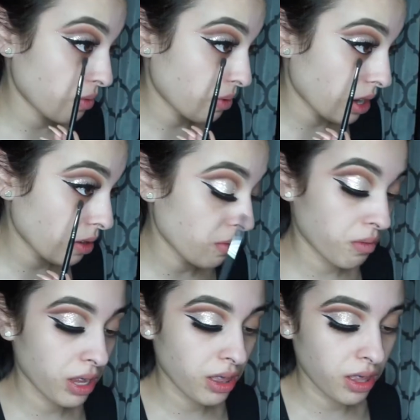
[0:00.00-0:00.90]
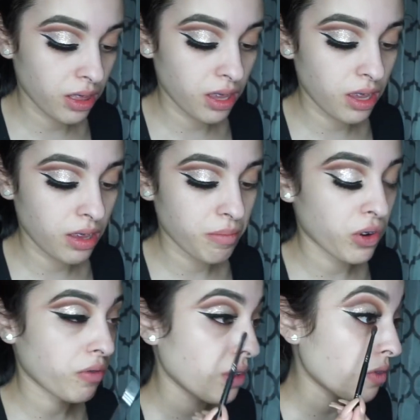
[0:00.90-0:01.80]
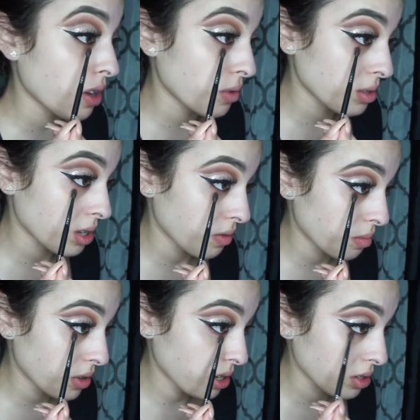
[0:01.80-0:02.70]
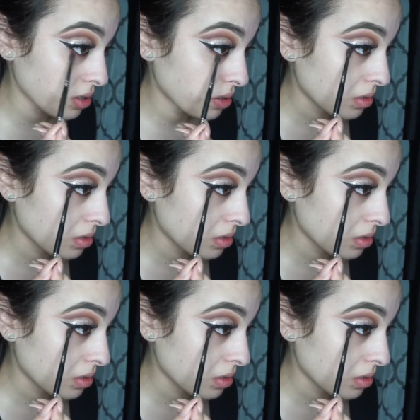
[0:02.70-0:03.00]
red with the Morphe 507 brush.